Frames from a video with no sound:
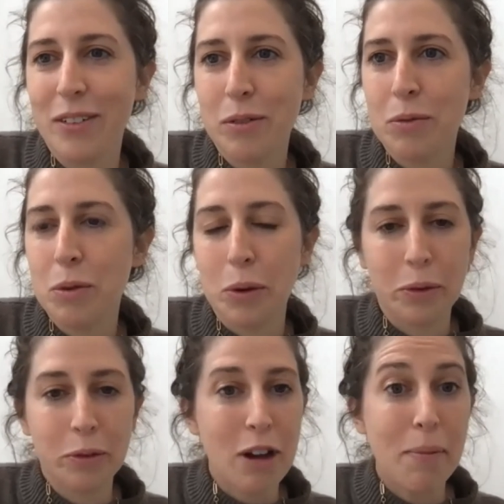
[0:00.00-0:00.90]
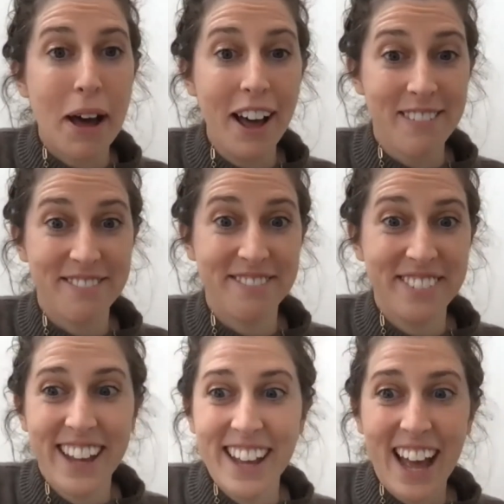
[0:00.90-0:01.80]
we'll wrap up.
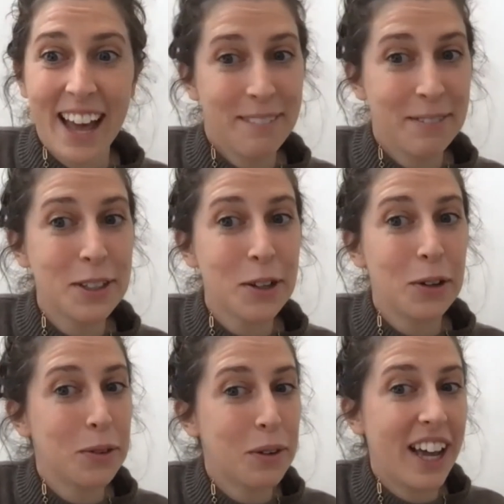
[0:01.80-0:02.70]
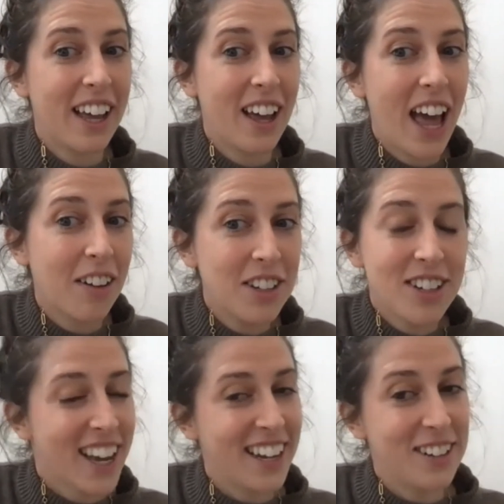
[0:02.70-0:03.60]
So how did
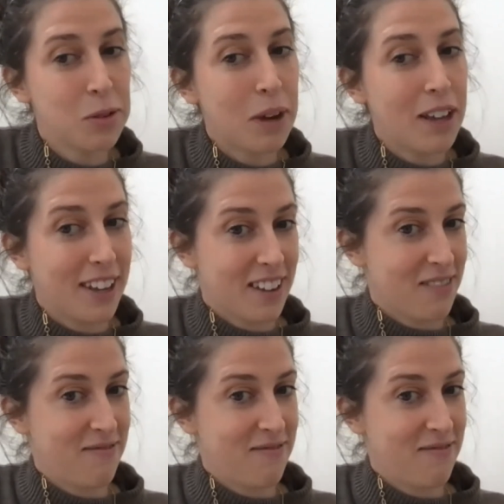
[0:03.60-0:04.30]
you get into weaving?